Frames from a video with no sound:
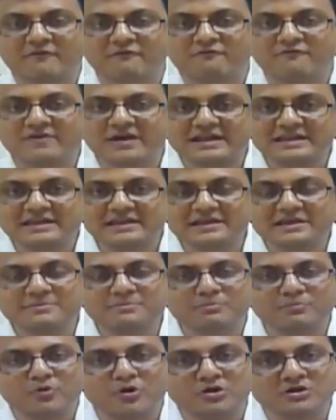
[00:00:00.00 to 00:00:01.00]
a very
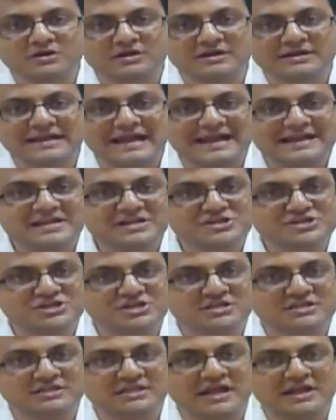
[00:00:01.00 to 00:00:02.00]
important
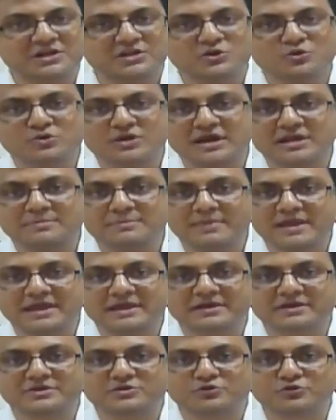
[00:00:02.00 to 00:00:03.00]
addition that you can
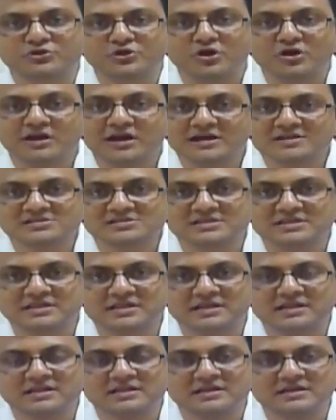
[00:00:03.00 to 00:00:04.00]
make to your
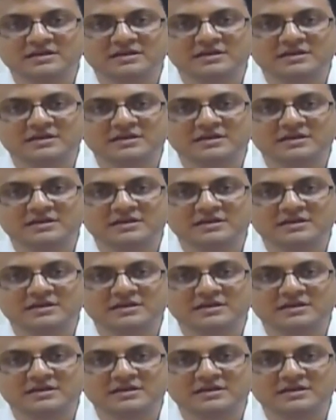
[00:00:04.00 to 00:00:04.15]
arsenal